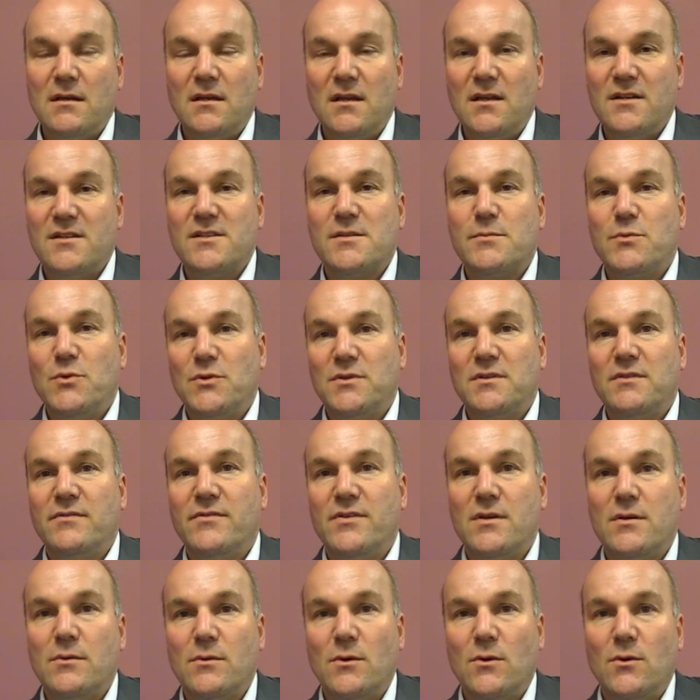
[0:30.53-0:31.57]
learner's point of
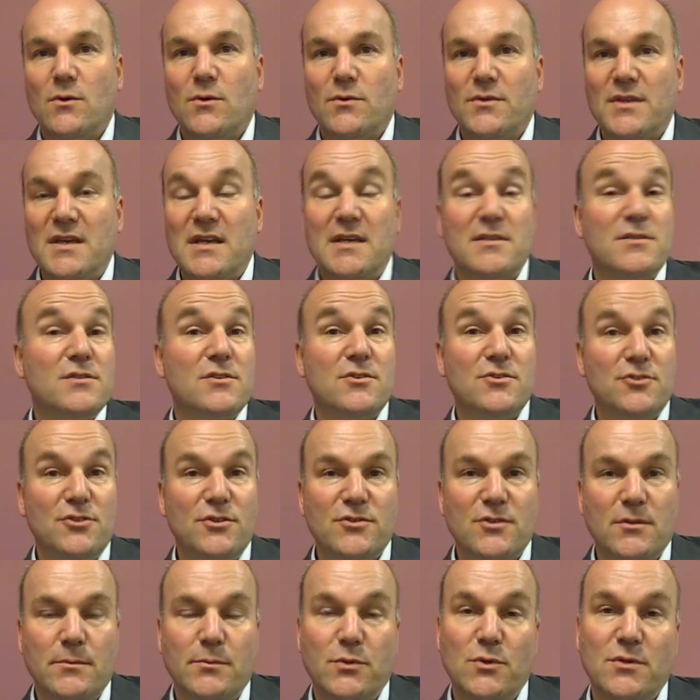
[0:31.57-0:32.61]
view or the
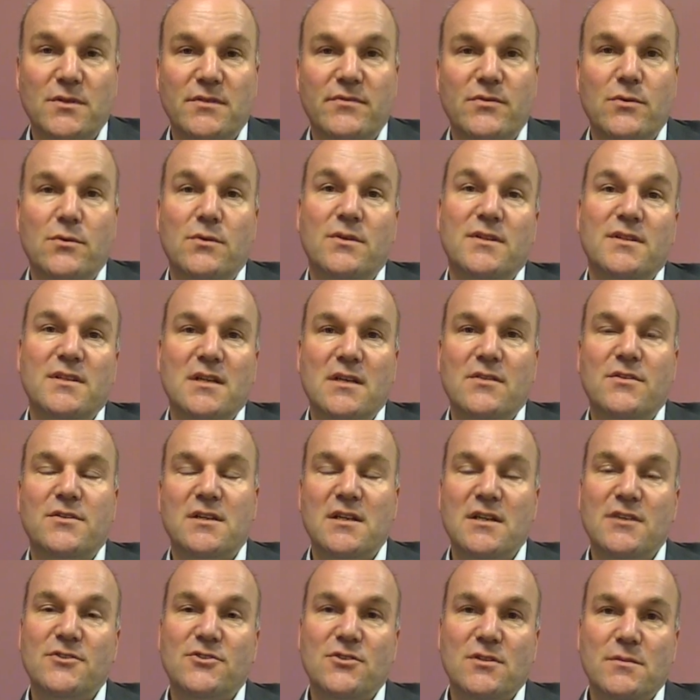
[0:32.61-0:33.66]
institutional point of view or indeed the
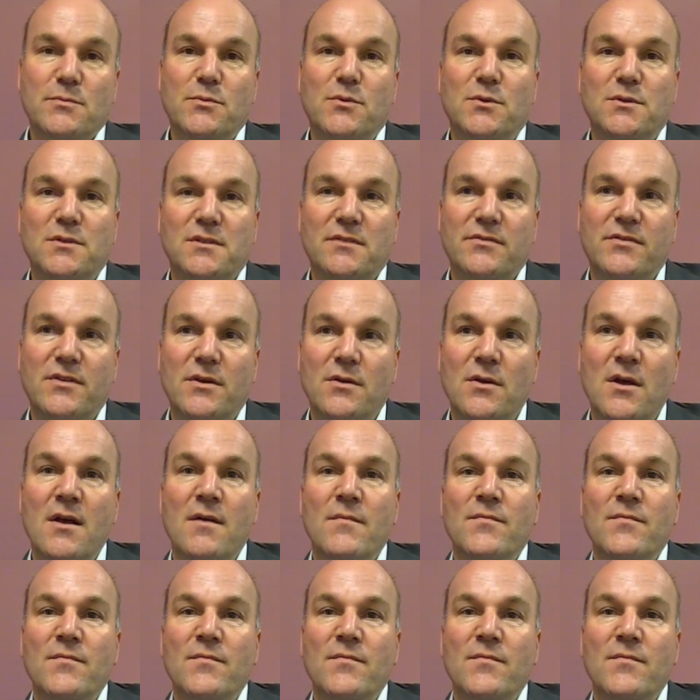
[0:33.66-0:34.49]
teacher's point of view.